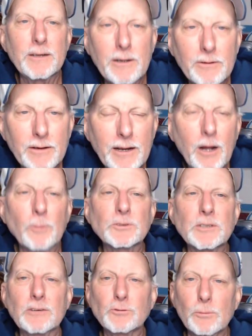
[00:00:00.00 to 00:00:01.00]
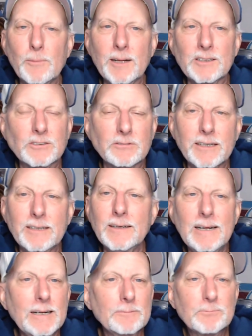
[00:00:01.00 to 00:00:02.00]
It helps out tremendously.
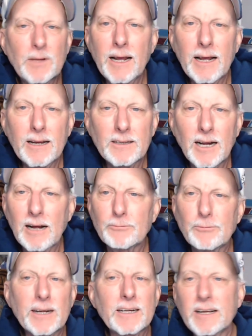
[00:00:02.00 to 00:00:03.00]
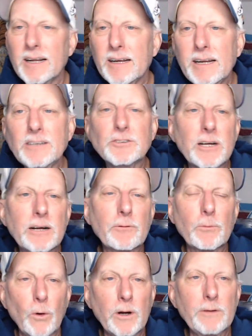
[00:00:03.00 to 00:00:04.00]
And if I can get each and every
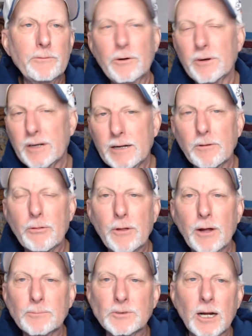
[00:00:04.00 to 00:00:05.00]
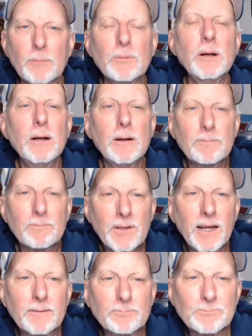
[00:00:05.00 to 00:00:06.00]
one of you to give a thumbs up,
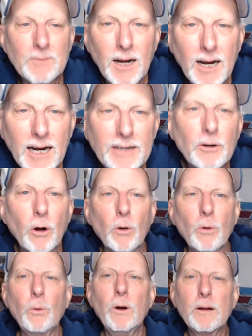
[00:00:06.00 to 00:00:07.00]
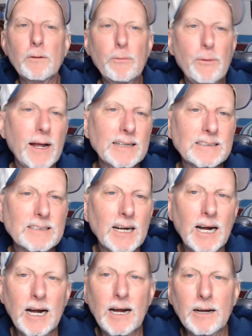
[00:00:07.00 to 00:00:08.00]
then I know that
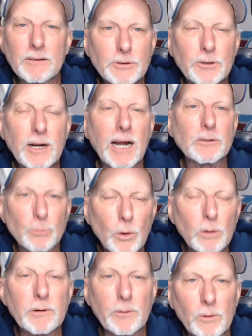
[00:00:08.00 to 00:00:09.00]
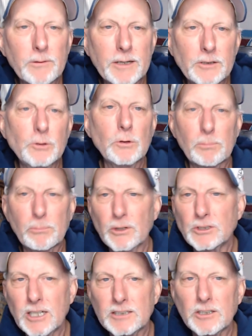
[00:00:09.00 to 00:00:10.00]
you guys really, really do
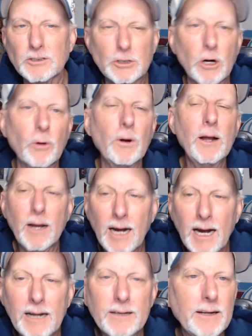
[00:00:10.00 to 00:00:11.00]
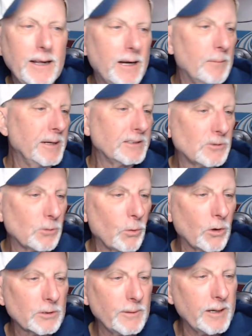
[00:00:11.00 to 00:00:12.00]
appreciate the show. And it means the
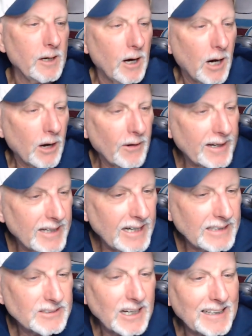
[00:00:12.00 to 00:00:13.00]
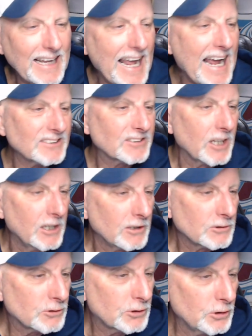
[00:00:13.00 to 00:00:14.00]
world to me. All right, guys. Last
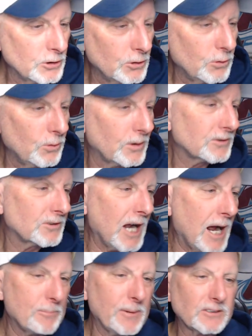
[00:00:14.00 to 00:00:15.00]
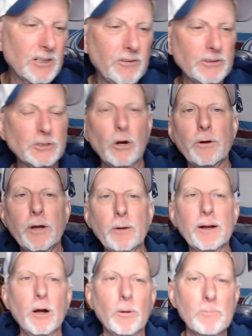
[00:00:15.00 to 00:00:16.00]
2 topics of the show. Here we
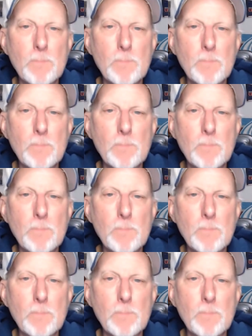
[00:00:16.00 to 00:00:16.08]
go.